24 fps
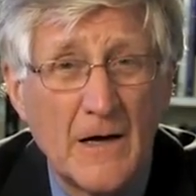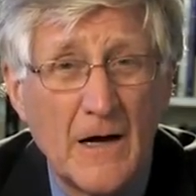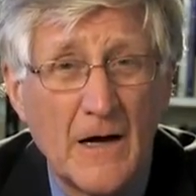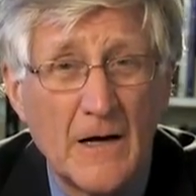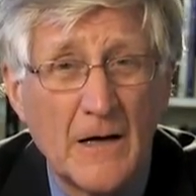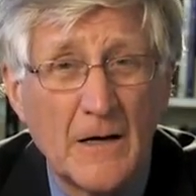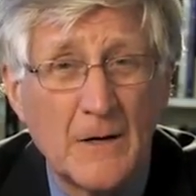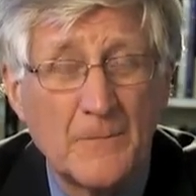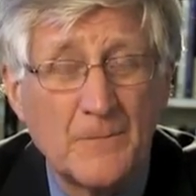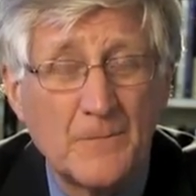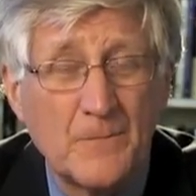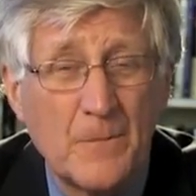
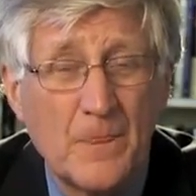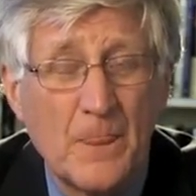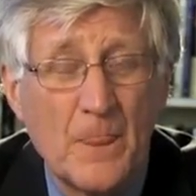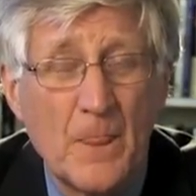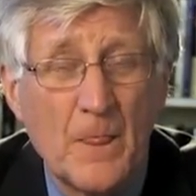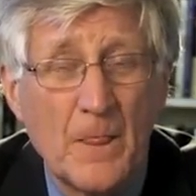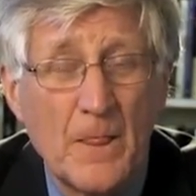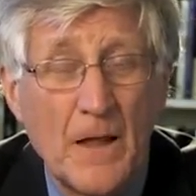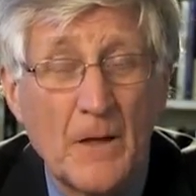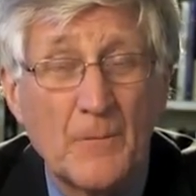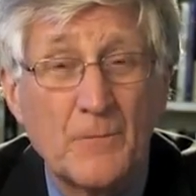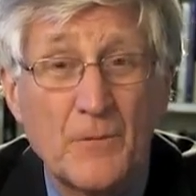
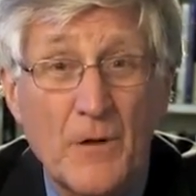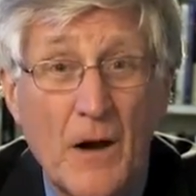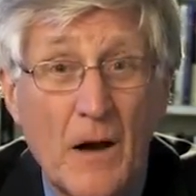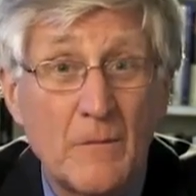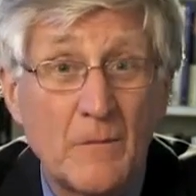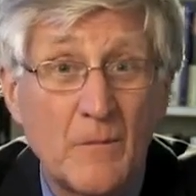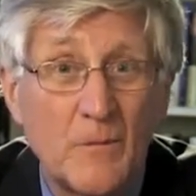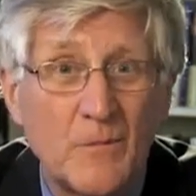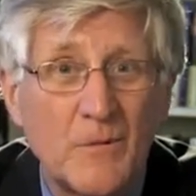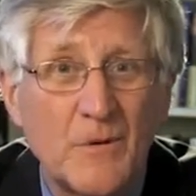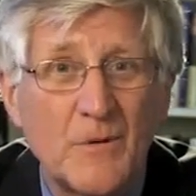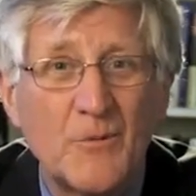That
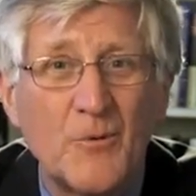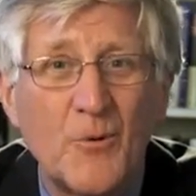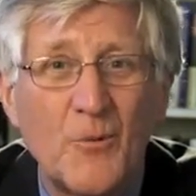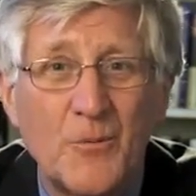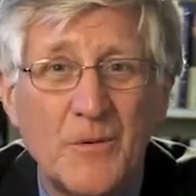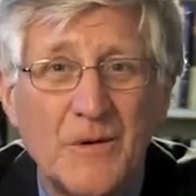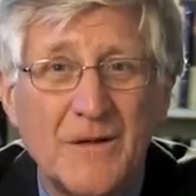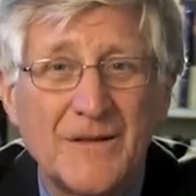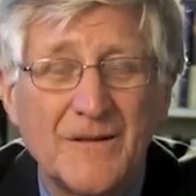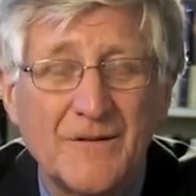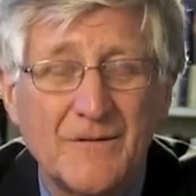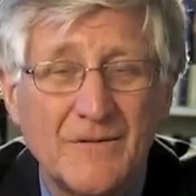probably will
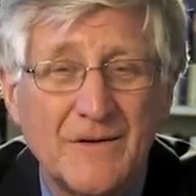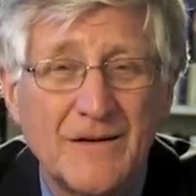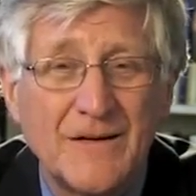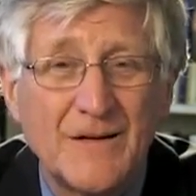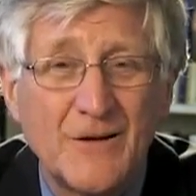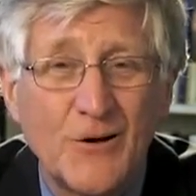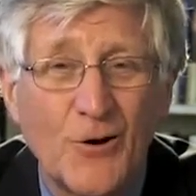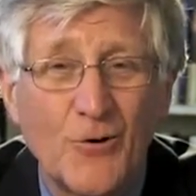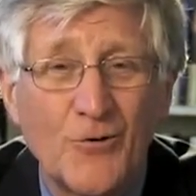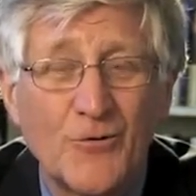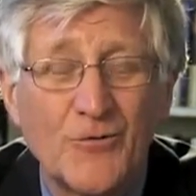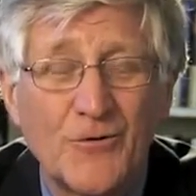be the
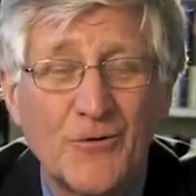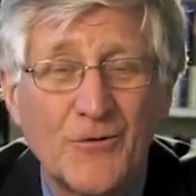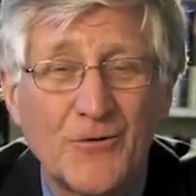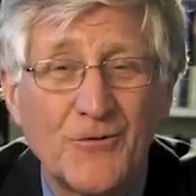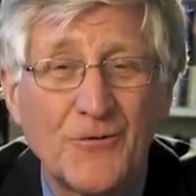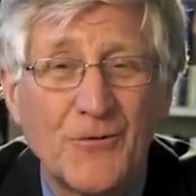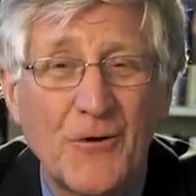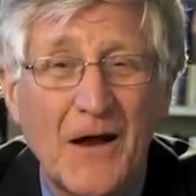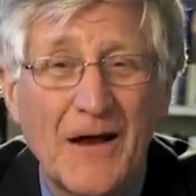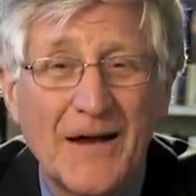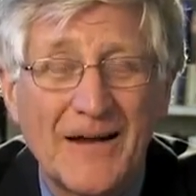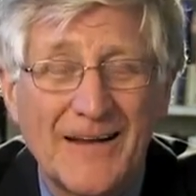video for
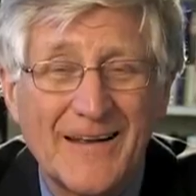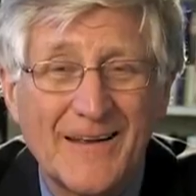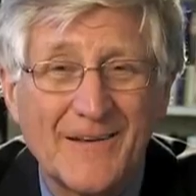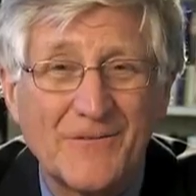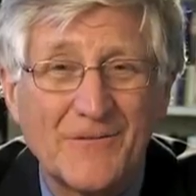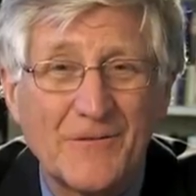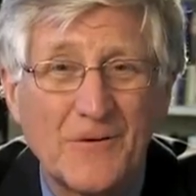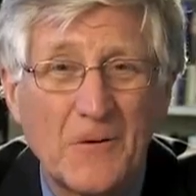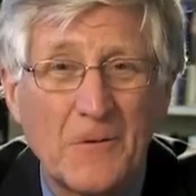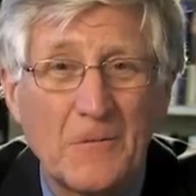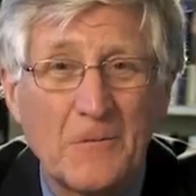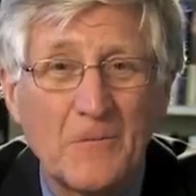Friday
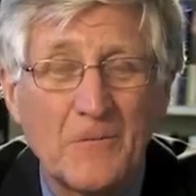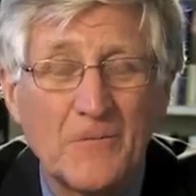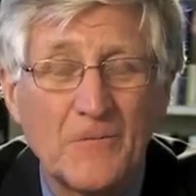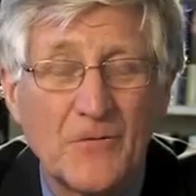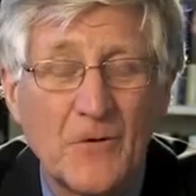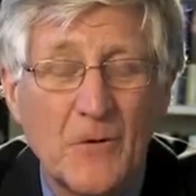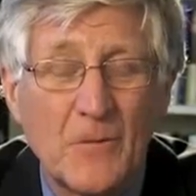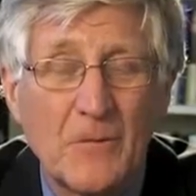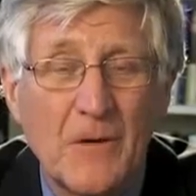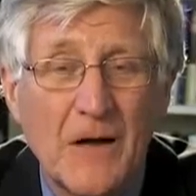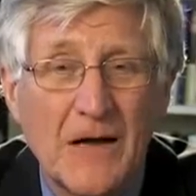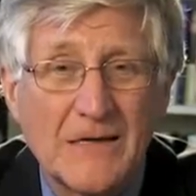from
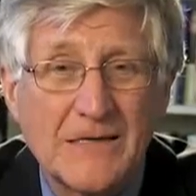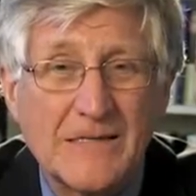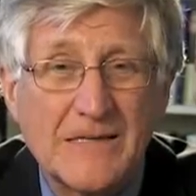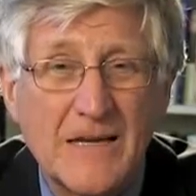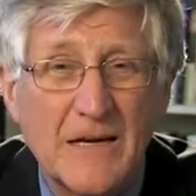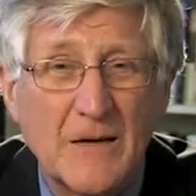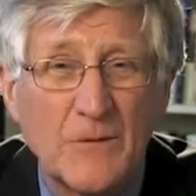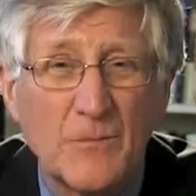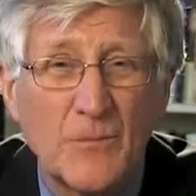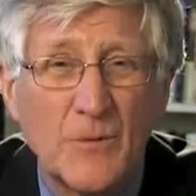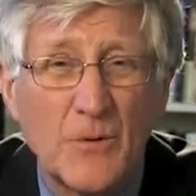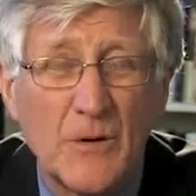my
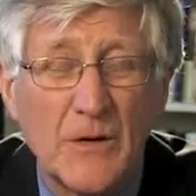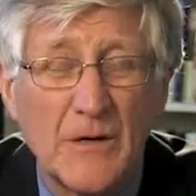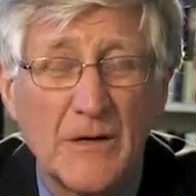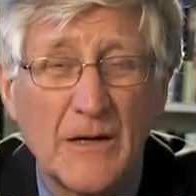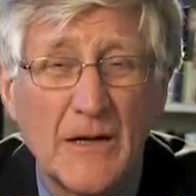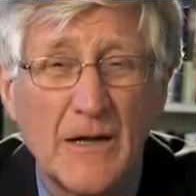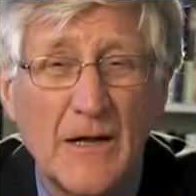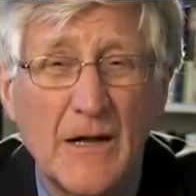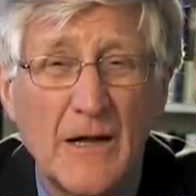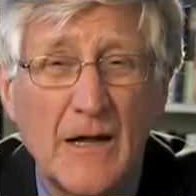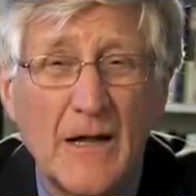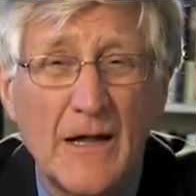standpoint.
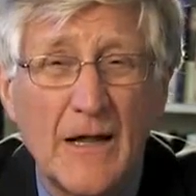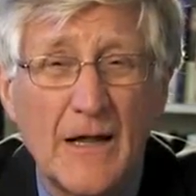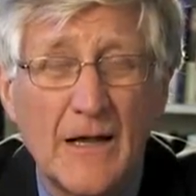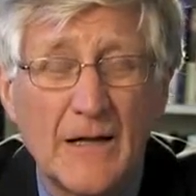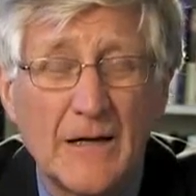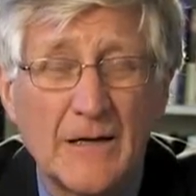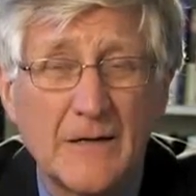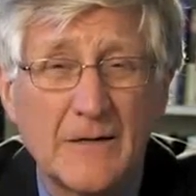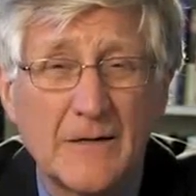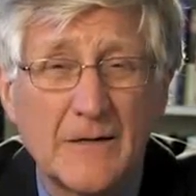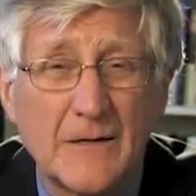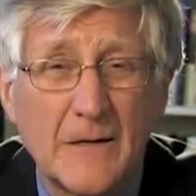
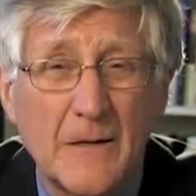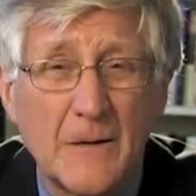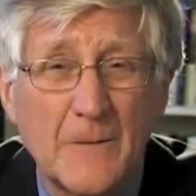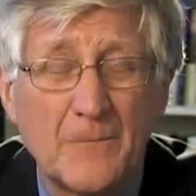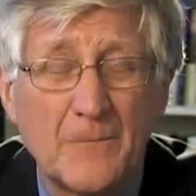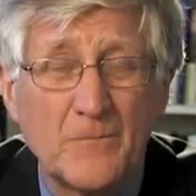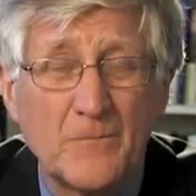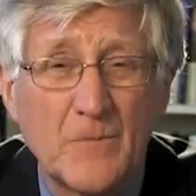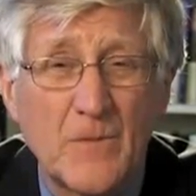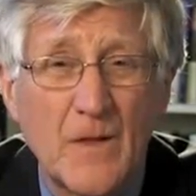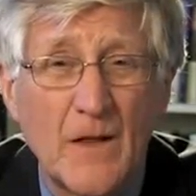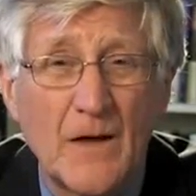And
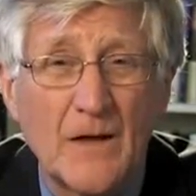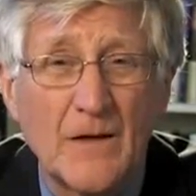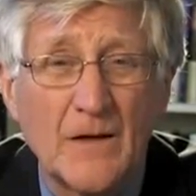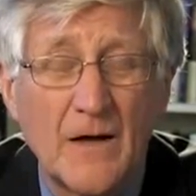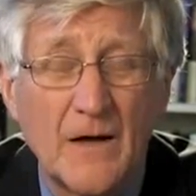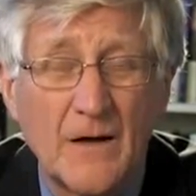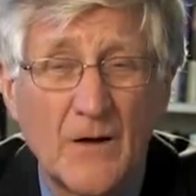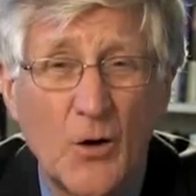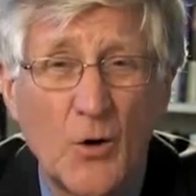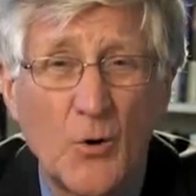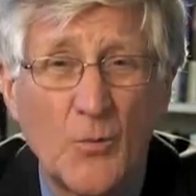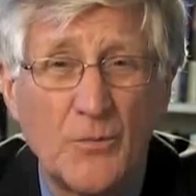
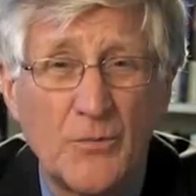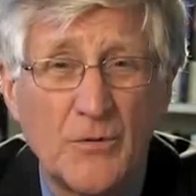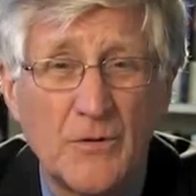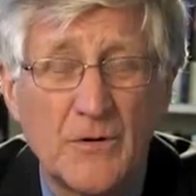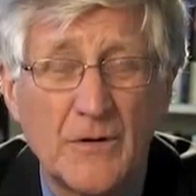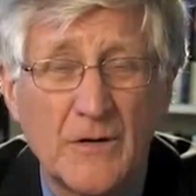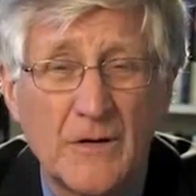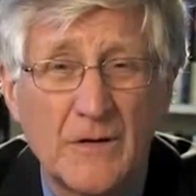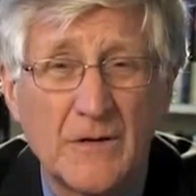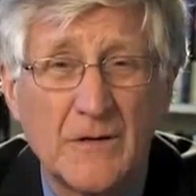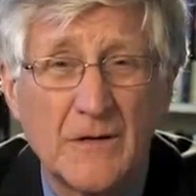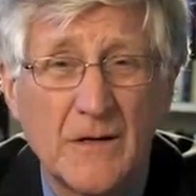I hope you
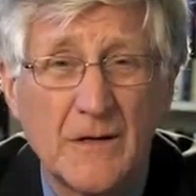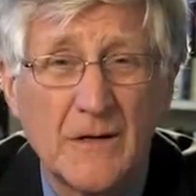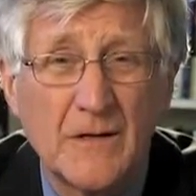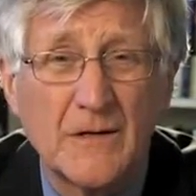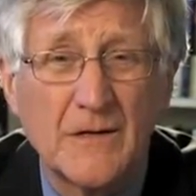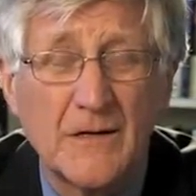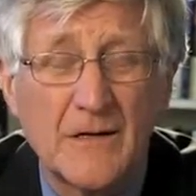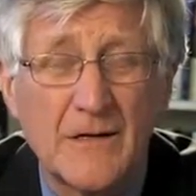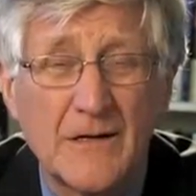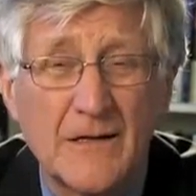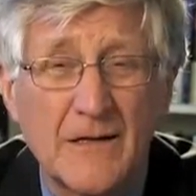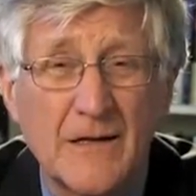can
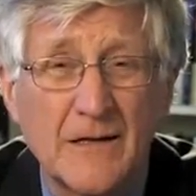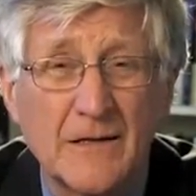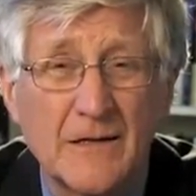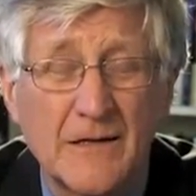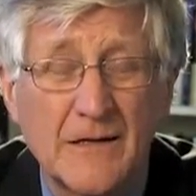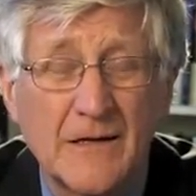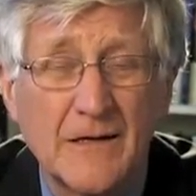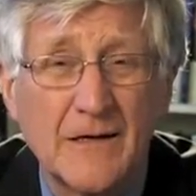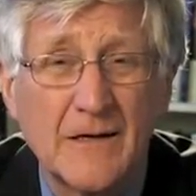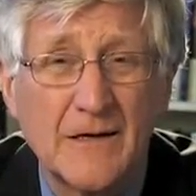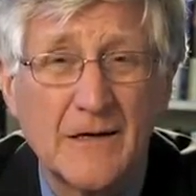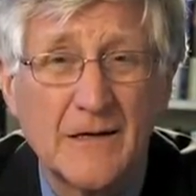click that
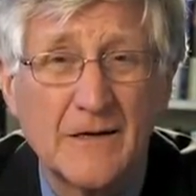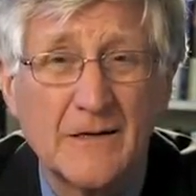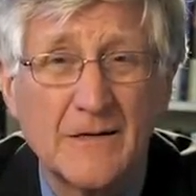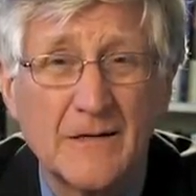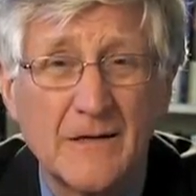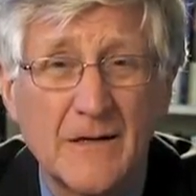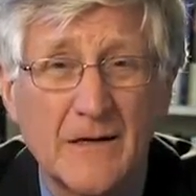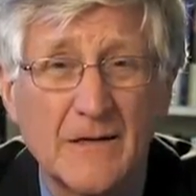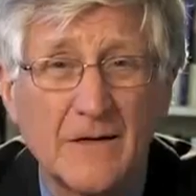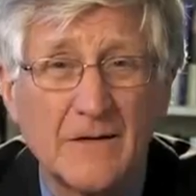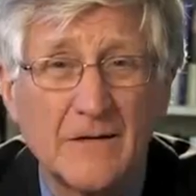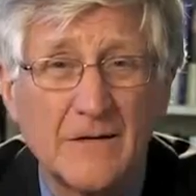link
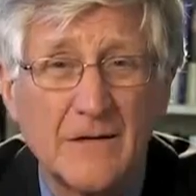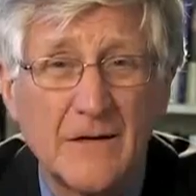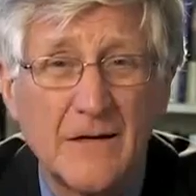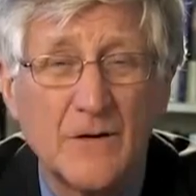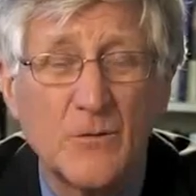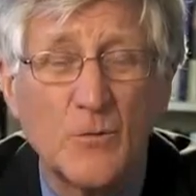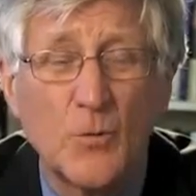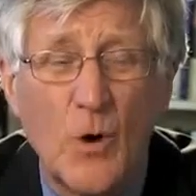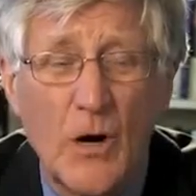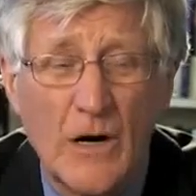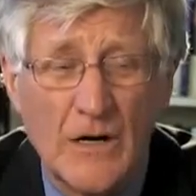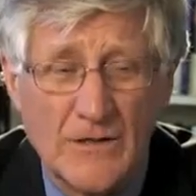
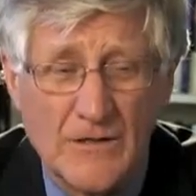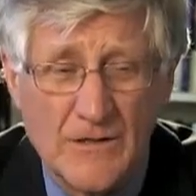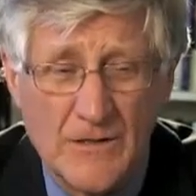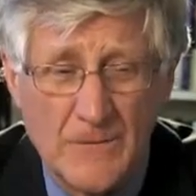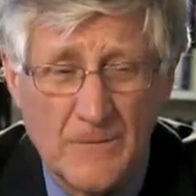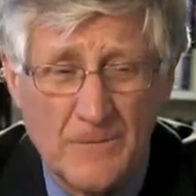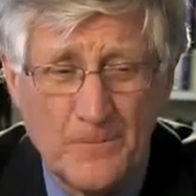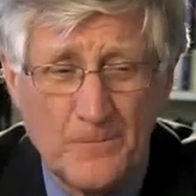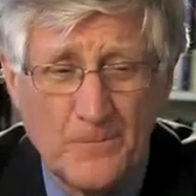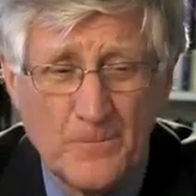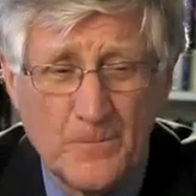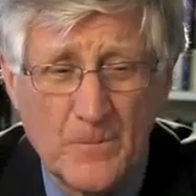and watch it.